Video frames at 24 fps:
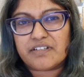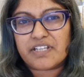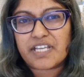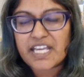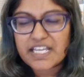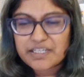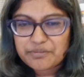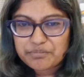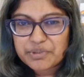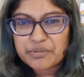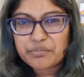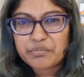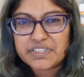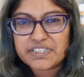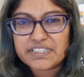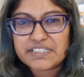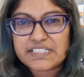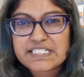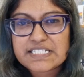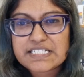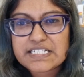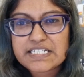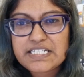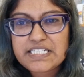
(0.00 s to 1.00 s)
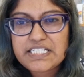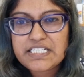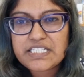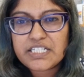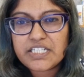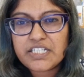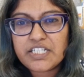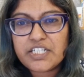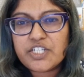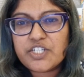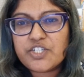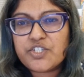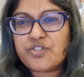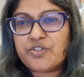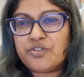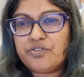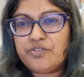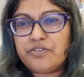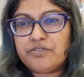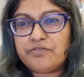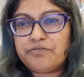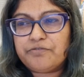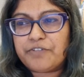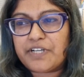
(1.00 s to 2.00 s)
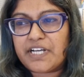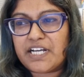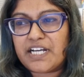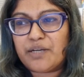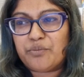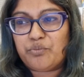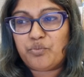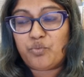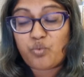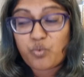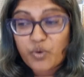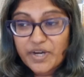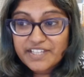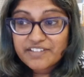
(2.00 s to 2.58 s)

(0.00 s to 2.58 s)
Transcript: capability to the farm